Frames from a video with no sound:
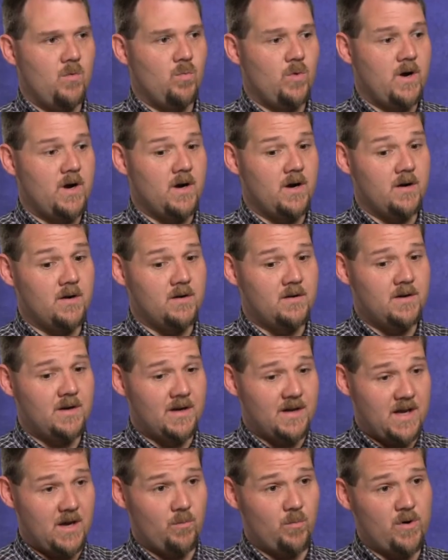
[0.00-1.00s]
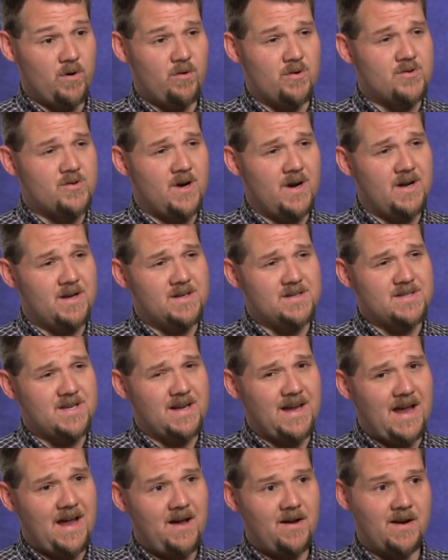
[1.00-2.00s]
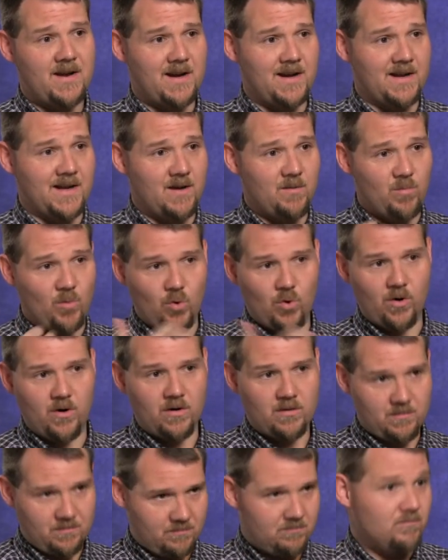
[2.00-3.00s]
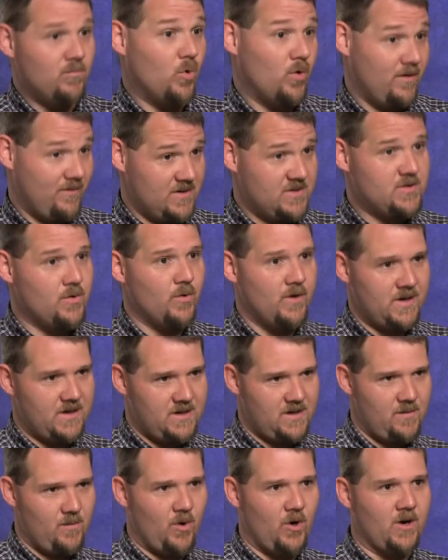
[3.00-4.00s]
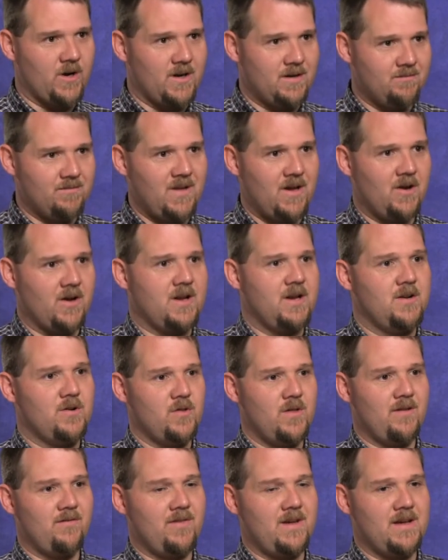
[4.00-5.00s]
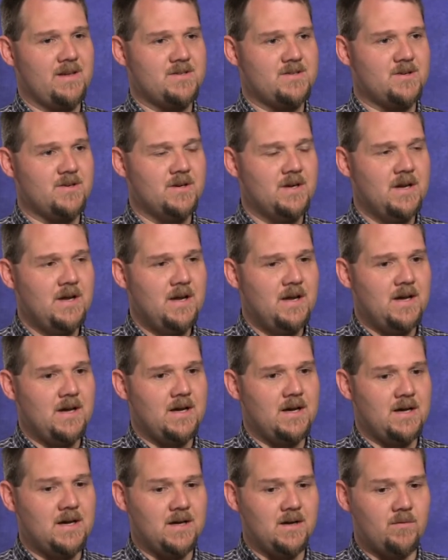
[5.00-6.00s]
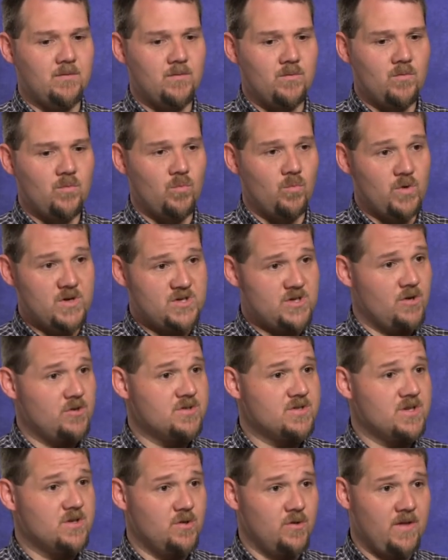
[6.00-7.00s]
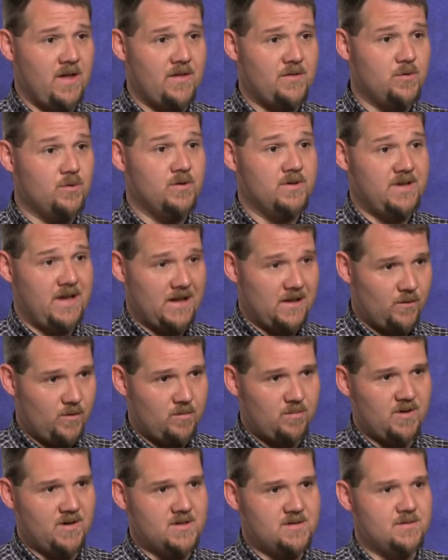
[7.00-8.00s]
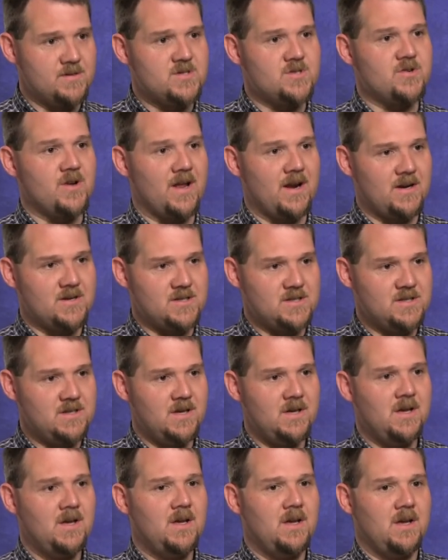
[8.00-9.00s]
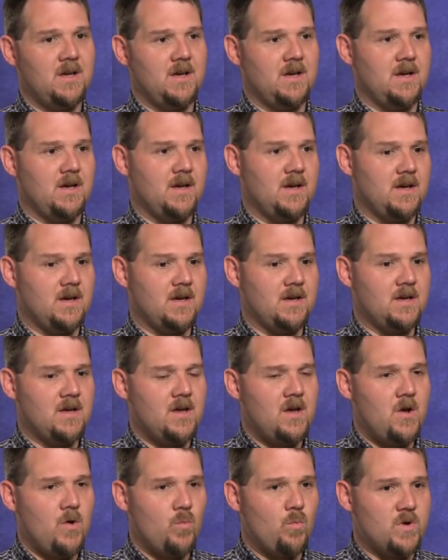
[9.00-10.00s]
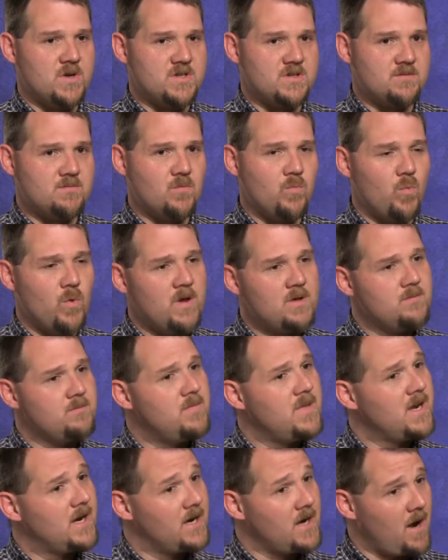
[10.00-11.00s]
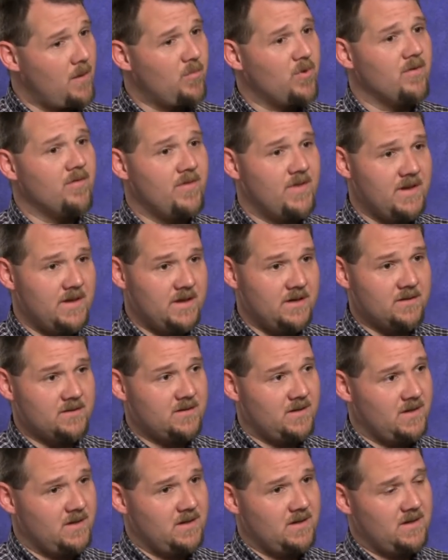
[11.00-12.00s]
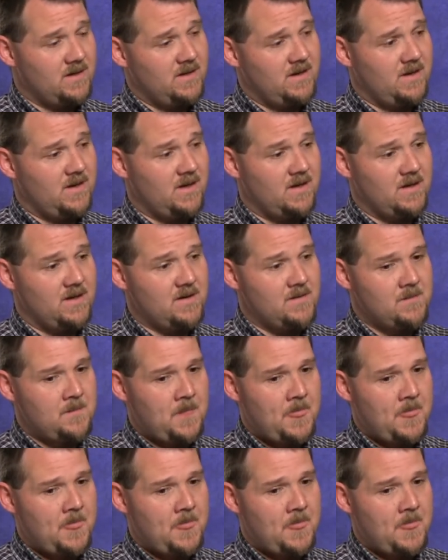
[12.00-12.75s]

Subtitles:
Where, again, we were trying to say, how can I get more inventory into the market, and how can I do that faster? We chose to do that through a daily replenishment strategy, which meant a number of things, and